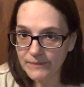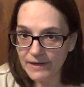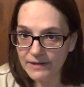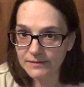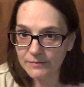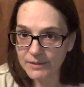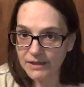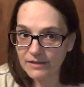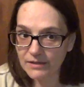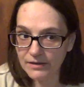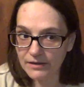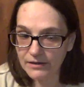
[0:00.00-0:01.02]
I be
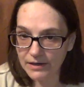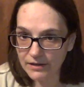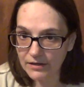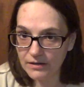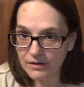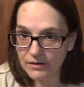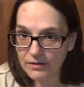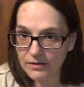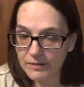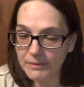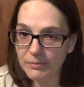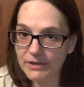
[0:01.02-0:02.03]
clear here. A
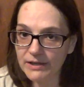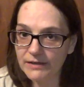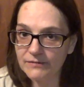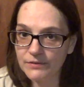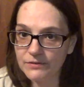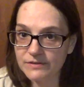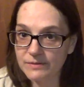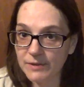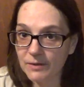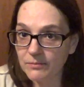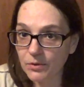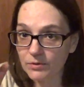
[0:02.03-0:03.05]
lot of people get confused
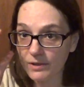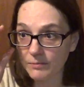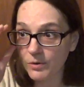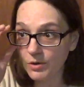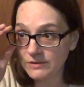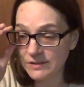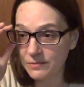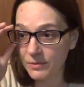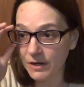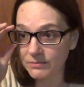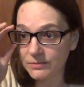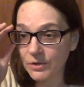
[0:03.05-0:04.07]
about mold. Like, mold's the problem.